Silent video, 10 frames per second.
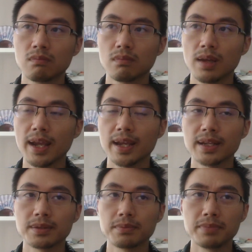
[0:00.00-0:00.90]

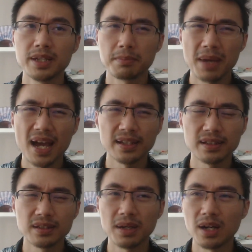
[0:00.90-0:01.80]
and being mad
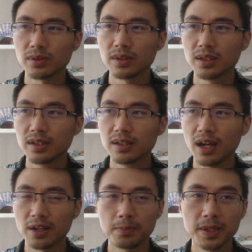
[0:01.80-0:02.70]
about
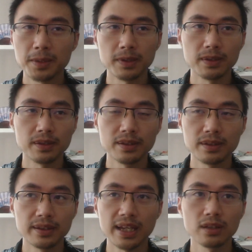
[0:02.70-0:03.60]
other people
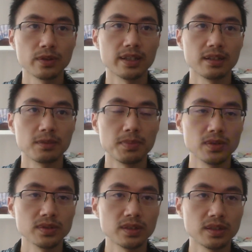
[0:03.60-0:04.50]
not looking at the
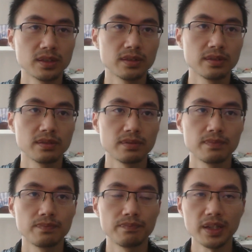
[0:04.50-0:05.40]
poster,
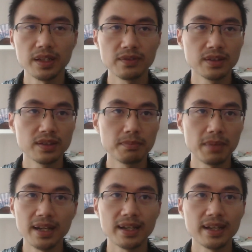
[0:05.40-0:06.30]
not even
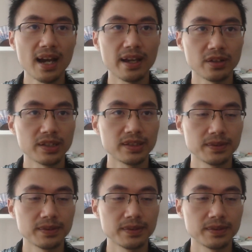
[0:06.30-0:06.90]
batting an eye on it.